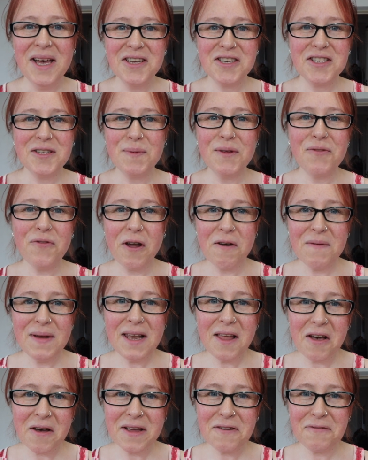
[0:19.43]
She's been very
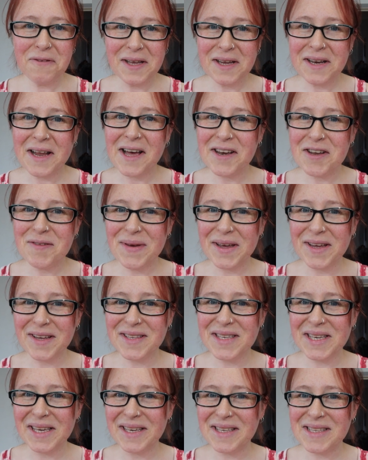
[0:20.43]
lively and
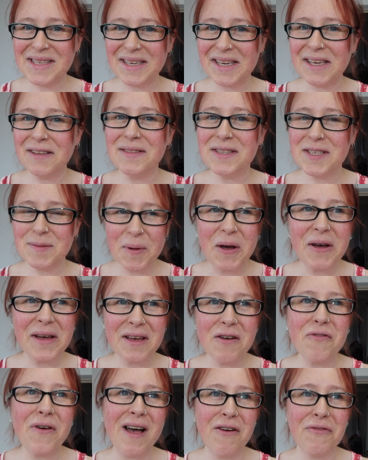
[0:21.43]
animated in
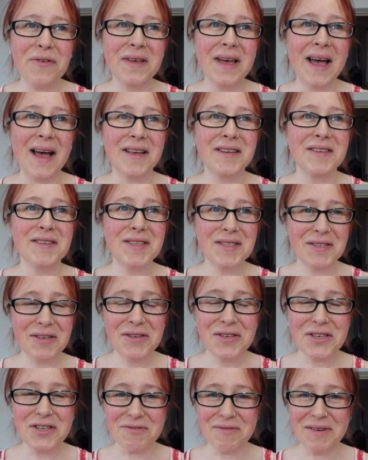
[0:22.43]
spite of having had
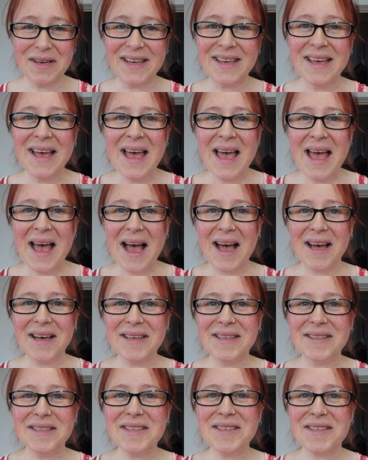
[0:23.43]
surgery
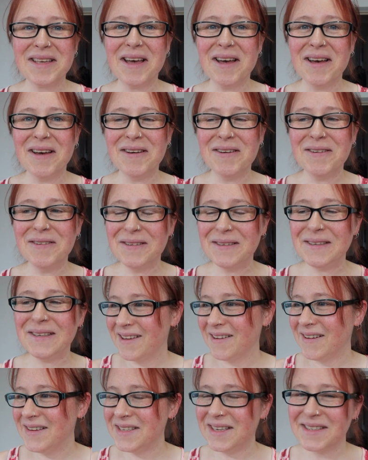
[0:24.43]
and so
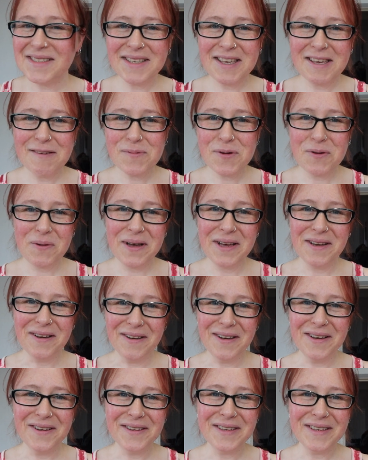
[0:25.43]
Guy's had to keep quite an
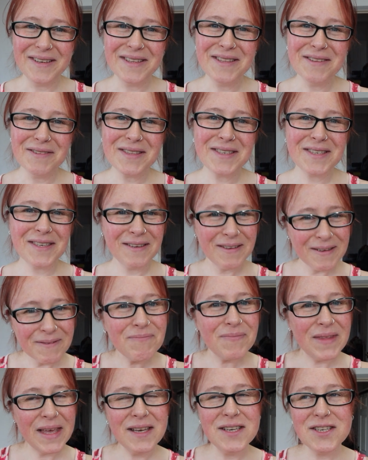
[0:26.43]
eye on her, not to
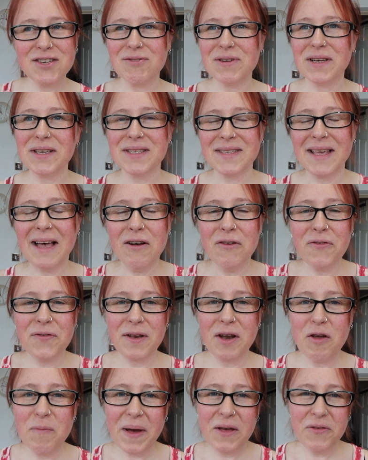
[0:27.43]
injure herself,
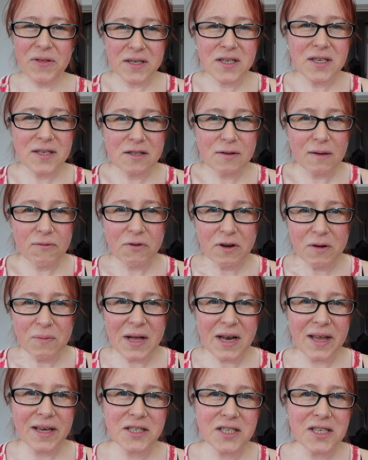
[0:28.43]
you know, but I think she's doing very
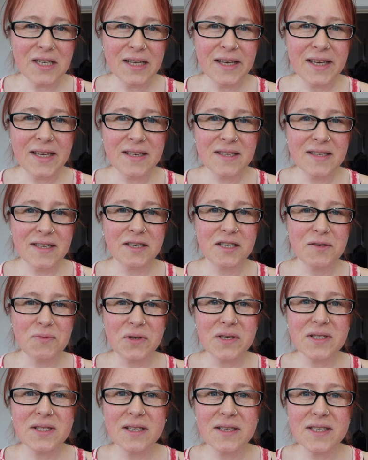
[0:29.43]
well actually said she
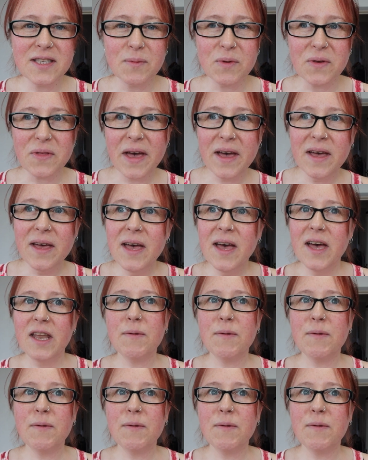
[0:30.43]
was last time we were there.